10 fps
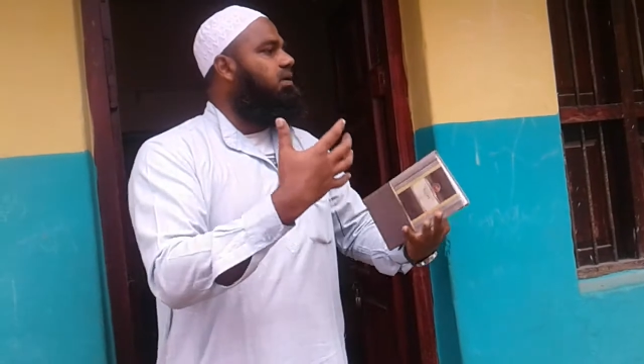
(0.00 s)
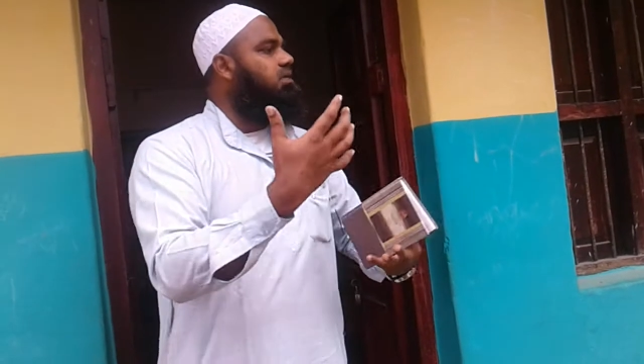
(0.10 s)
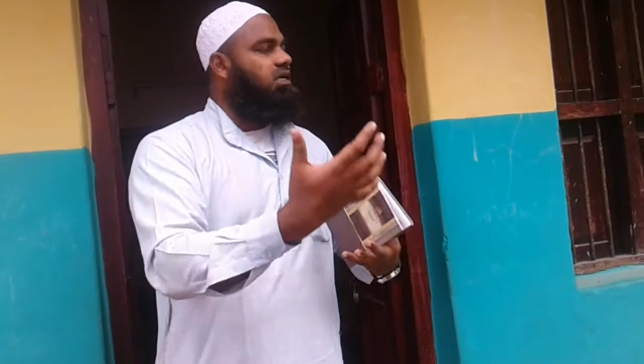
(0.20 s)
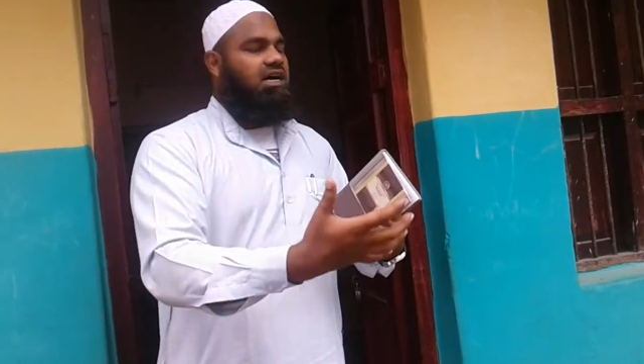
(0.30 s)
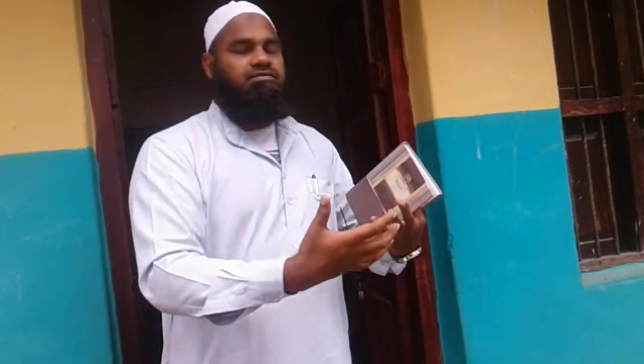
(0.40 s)

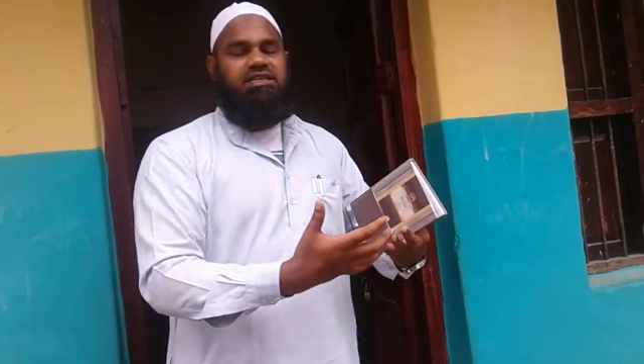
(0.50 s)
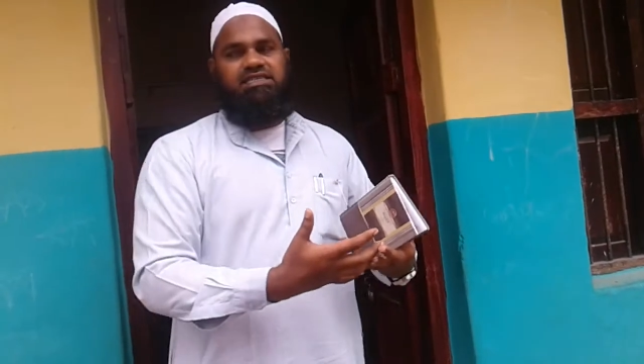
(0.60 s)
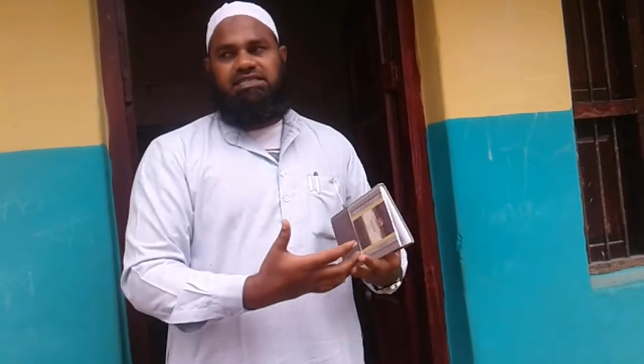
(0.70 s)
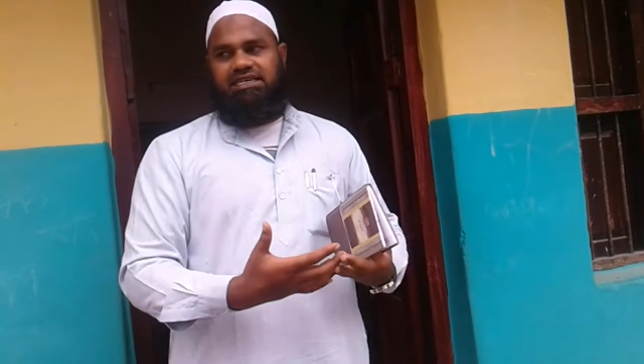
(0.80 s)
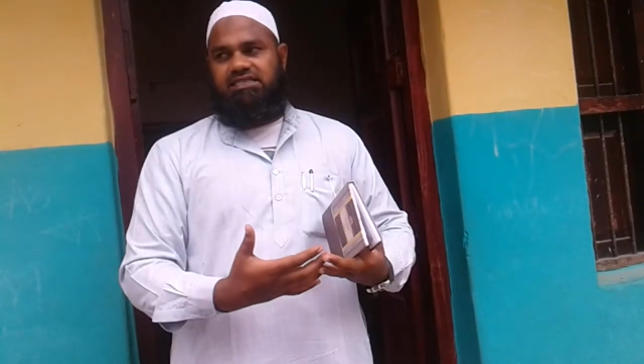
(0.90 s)
bundle of the
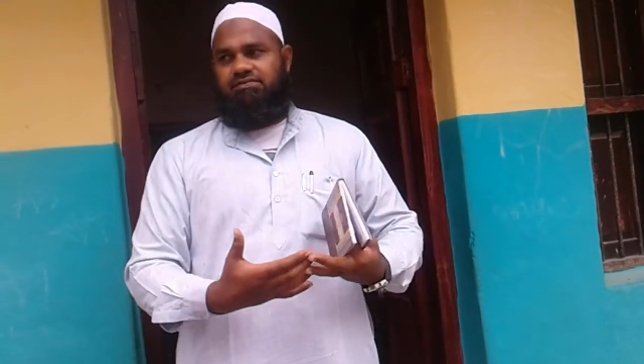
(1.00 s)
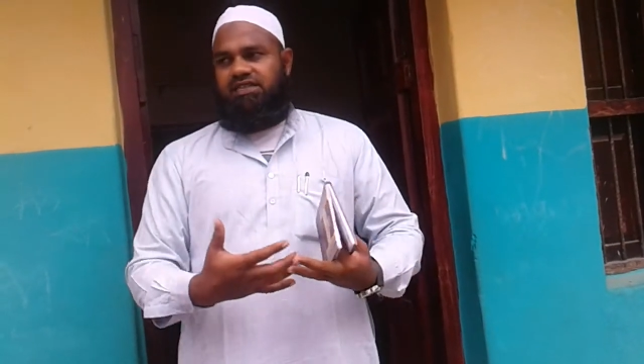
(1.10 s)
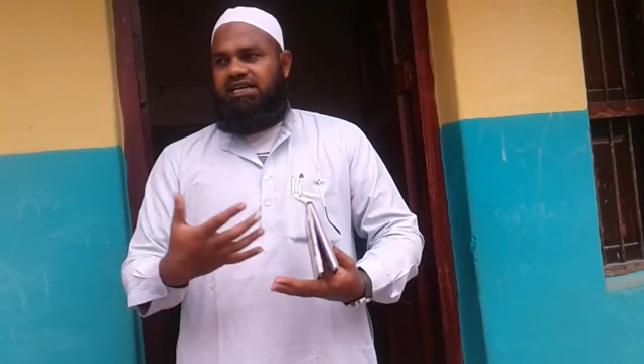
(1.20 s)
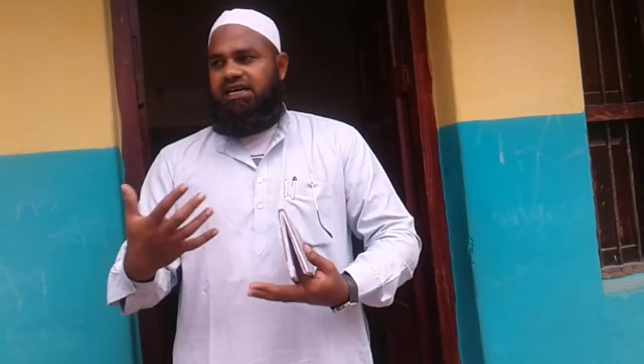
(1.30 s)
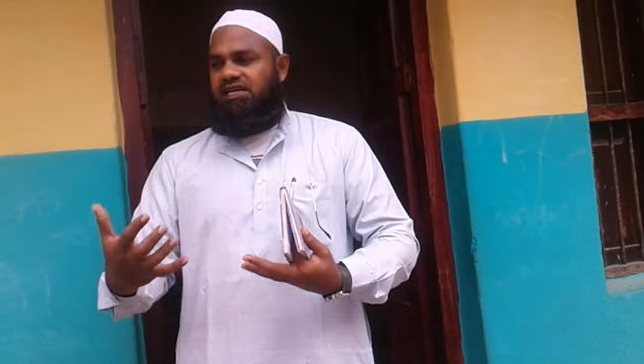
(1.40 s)
sticks.
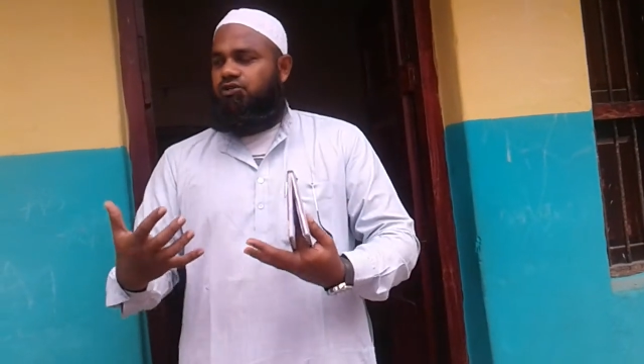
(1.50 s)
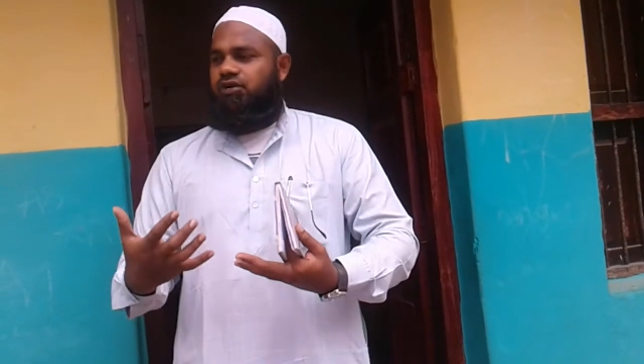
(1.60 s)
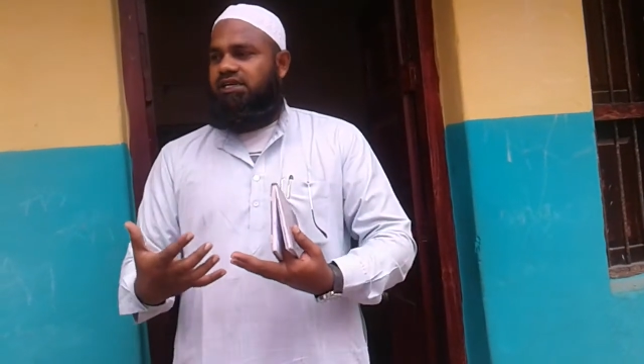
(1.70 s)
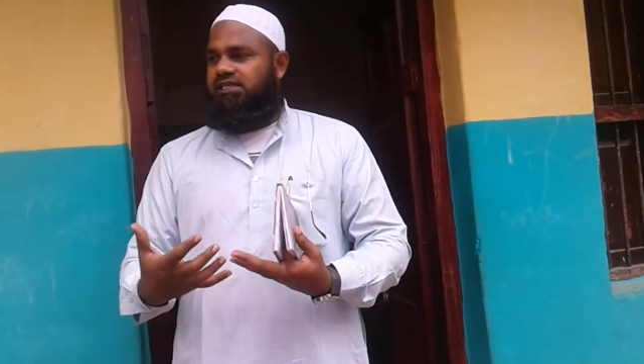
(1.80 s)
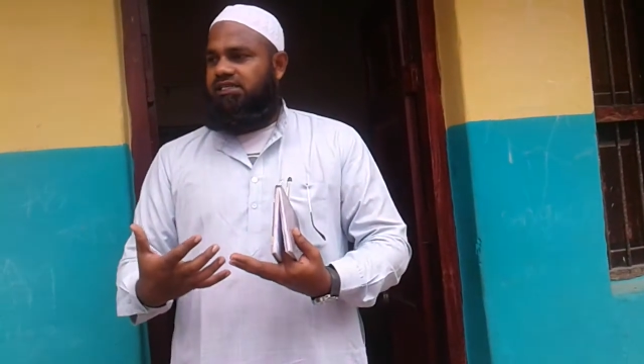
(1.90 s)
Whether he gonna
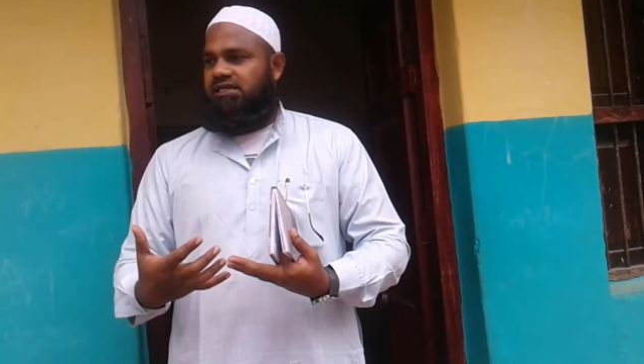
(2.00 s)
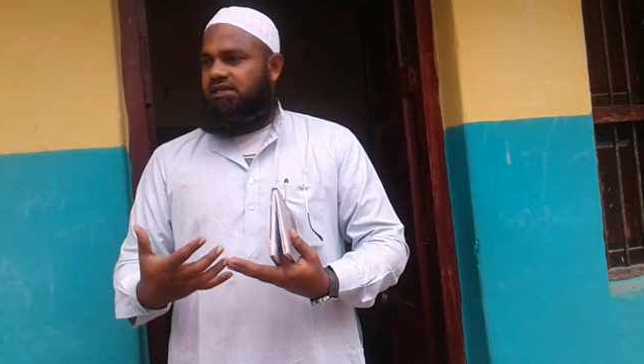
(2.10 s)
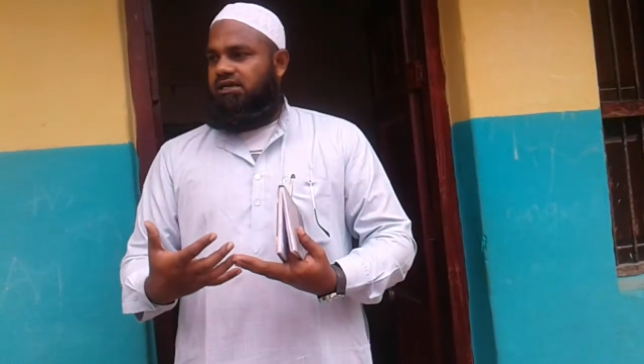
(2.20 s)
do it?